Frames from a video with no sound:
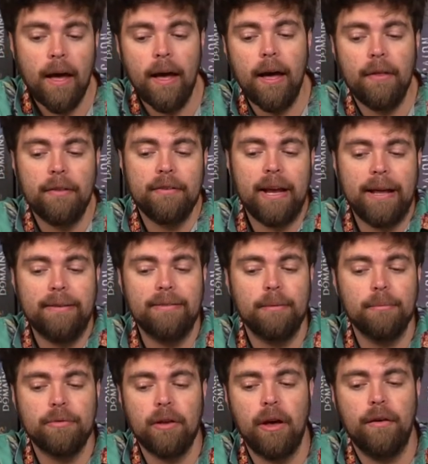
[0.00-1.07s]
Uh, the dice
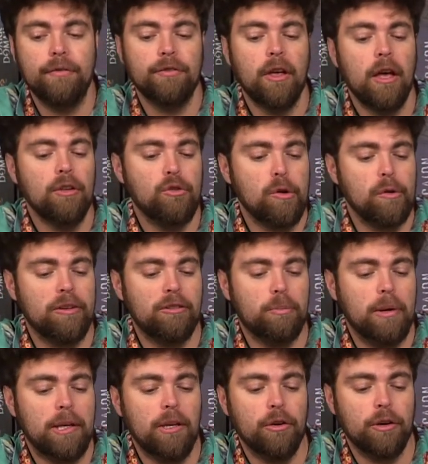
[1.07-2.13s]
themselves, generally
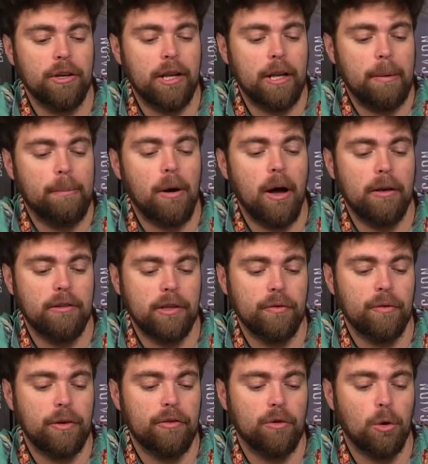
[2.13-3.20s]
speaking, you're going to get a
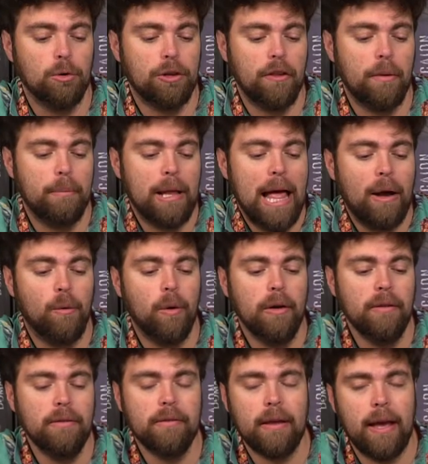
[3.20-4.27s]
positive result on the black
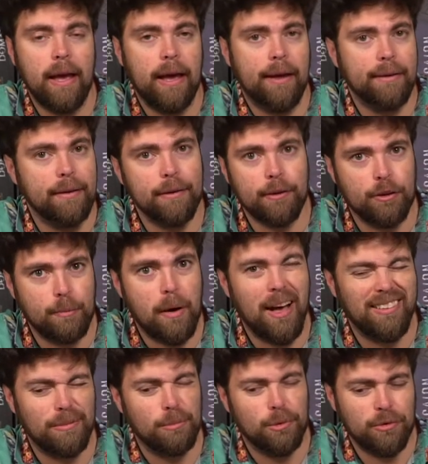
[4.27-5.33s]
ones, and there's a
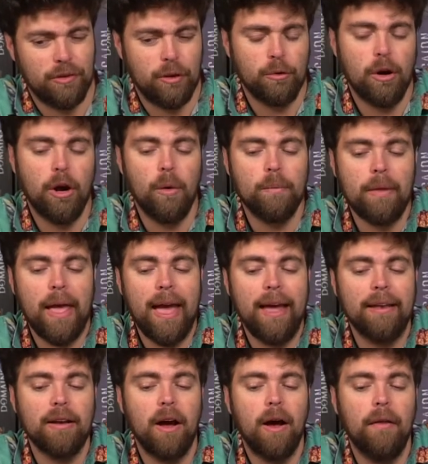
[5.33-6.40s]
possible zero.
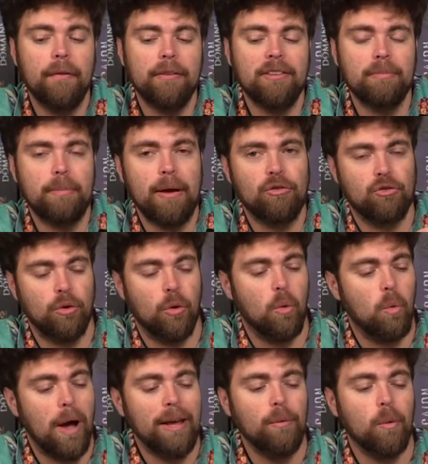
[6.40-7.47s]
And on the special
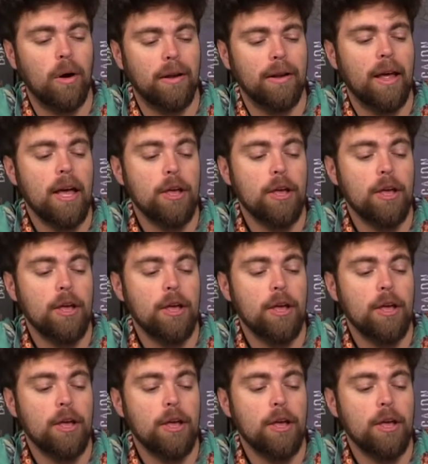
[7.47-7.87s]
white one,